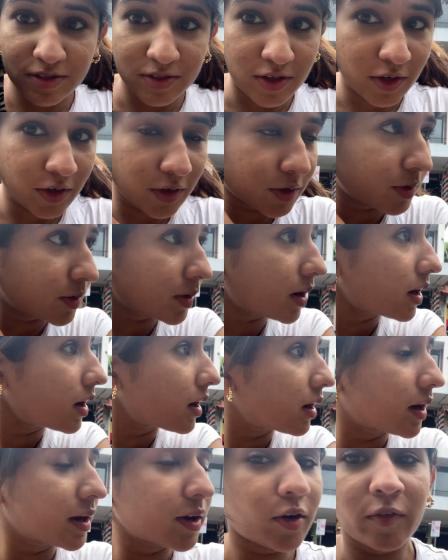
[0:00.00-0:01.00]
so
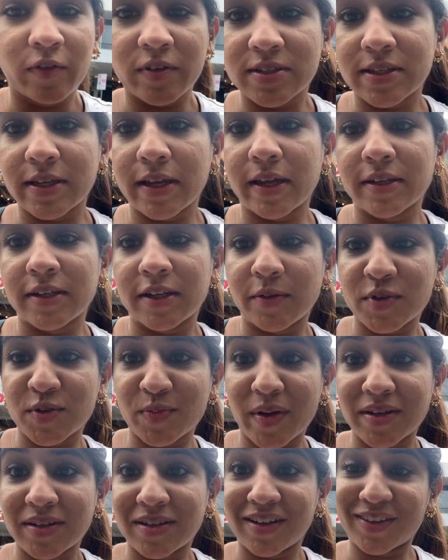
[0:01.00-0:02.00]
I obviously ended up
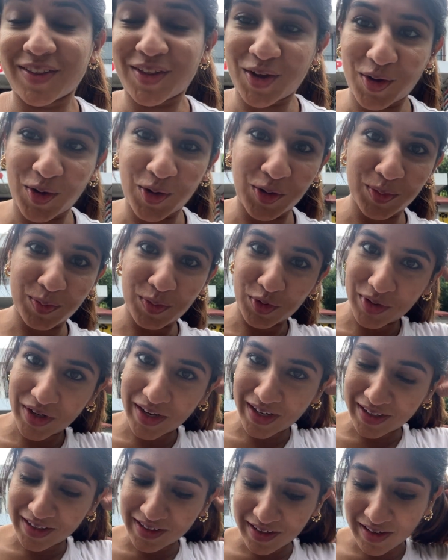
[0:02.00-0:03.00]
spending the whole
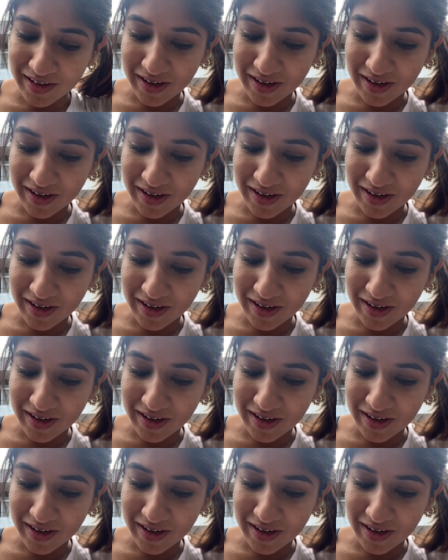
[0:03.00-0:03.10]
morning